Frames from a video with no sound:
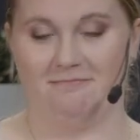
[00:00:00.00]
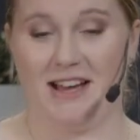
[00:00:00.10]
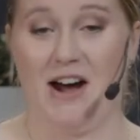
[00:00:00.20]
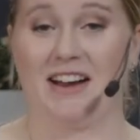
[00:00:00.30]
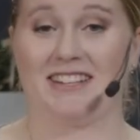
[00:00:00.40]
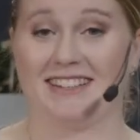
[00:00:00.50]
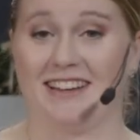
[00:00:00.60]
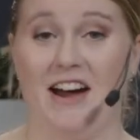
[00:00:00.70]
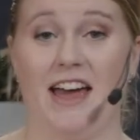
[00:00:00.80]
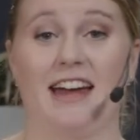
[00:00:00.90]

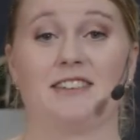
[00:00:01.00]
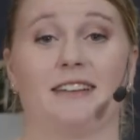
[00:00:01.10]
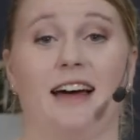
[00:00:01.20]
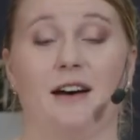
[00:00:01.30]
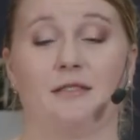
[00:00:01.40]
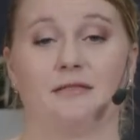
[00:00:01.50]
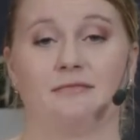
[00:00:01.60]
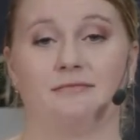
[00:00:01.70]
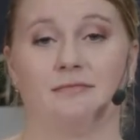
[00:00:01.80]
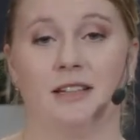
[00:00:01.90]
Honestly, I had to laugh,
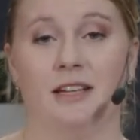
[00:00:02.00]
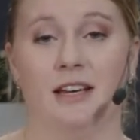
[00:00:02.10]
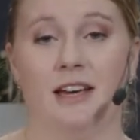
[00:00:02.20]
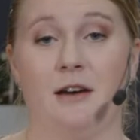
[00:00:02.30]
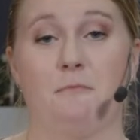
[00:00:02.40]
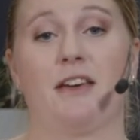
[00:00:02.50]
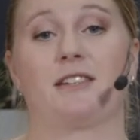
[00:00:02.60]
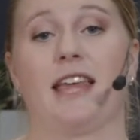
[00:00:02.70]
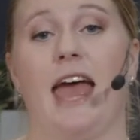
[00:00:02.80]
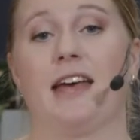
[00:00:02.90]

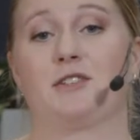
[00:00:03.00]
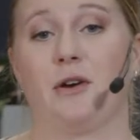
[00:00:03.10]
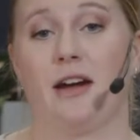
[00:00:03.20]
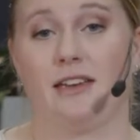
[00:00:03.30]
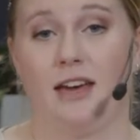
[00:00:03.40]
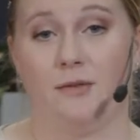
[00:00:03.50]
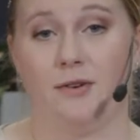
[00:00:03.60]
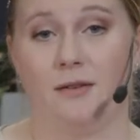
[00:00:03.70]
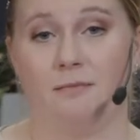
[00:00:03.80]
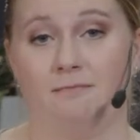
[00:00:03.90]
because the answer I gave
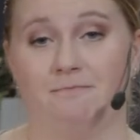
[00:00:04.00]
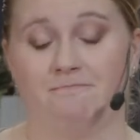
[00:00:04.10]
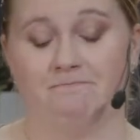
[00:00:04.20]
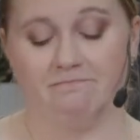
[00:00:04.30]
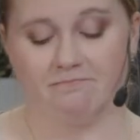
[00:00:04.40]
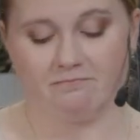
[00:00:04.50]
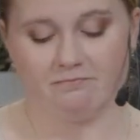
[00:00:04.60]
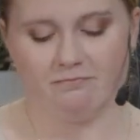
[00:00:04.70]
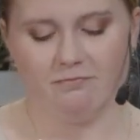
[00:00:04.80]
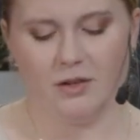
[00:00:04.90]
him
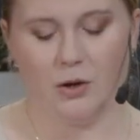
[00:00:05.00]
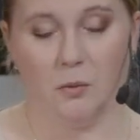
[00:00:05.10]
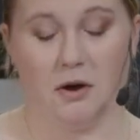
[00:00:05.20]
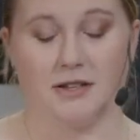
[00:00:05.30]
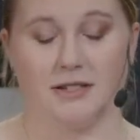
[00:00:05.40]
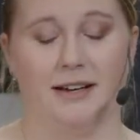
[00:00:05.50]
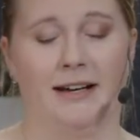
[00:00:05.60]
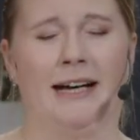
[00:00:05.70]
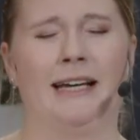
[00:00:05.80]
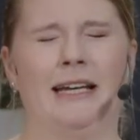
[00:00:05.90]
was,
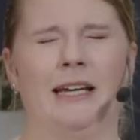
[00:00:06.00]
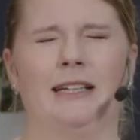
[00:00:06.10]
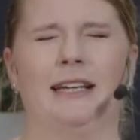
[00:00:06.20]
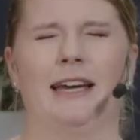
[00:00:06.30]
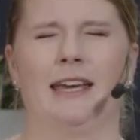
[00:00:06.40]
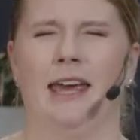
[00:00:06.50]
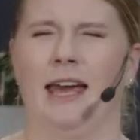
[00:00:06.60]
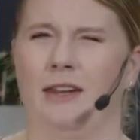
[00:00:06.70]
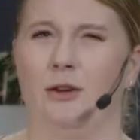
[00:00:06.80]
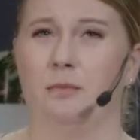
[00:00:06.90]

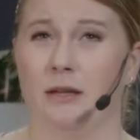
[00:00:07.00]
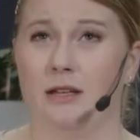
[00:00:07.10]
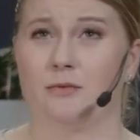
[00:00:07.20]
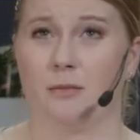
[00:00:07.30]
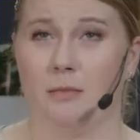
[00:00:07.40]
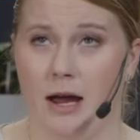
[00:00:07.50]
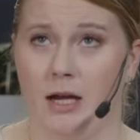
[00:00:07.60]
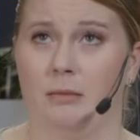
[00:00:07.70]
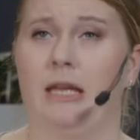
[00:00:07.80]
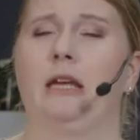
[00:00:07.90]
can you please
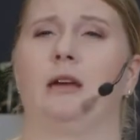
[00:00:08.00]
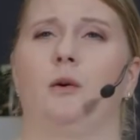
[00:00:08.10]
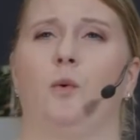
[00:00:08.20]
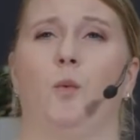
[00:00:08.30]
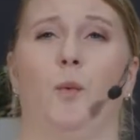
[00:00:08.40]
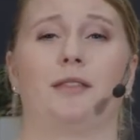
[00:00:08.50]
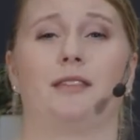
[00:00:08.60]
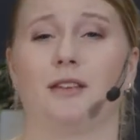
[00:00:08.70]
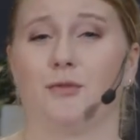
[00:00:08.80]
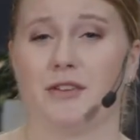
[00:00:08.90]
remind me what
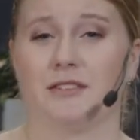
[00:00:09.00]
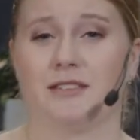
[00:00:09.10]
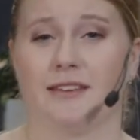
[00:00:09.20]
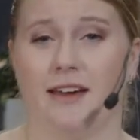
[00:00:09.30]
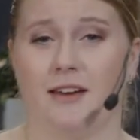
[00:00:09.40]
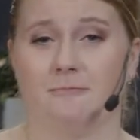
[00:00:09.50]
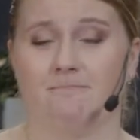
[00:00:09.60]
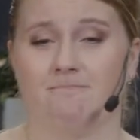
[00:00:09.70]
the difference is again?